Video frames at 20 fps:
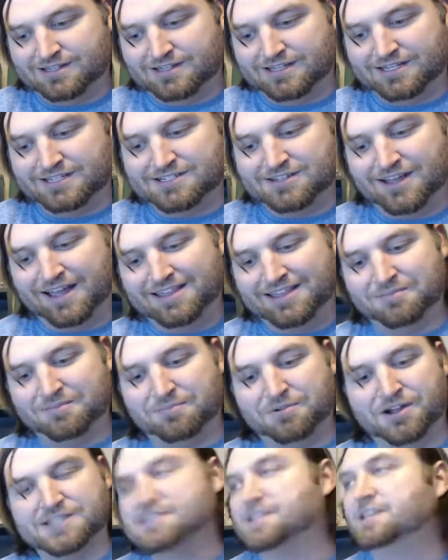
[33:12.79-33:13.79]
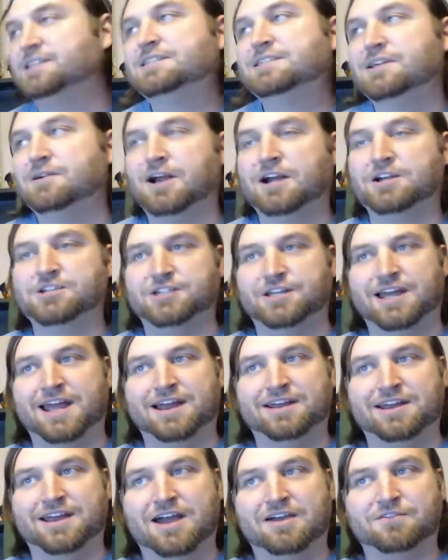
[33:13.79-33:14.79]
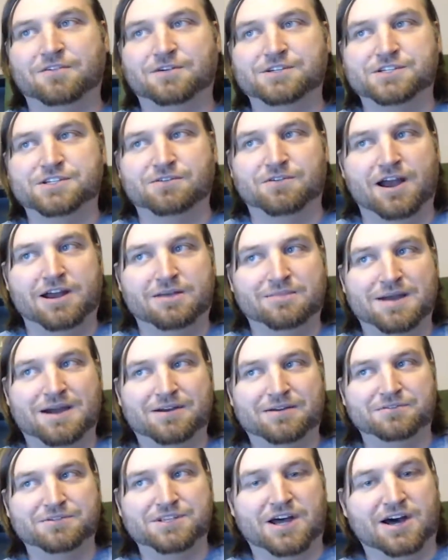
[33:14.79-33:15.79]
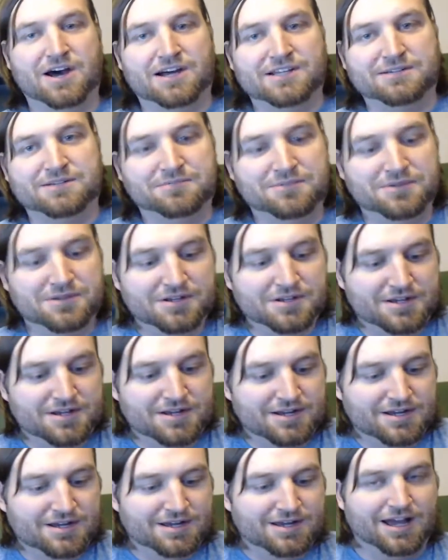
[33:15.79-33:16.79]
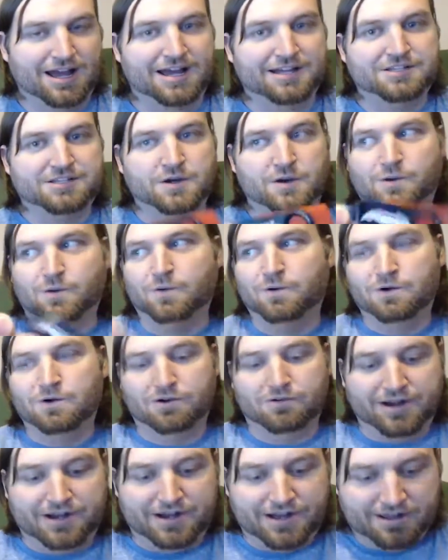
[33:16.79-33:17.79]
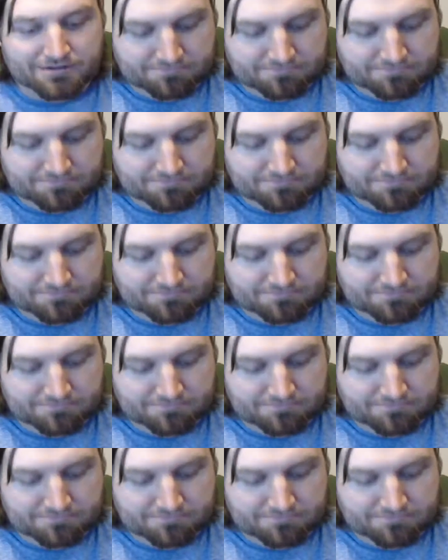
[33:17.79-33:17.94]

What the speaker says: These are like the press kits they were actually handing out for us to write about. It was awesome. Total War Arena.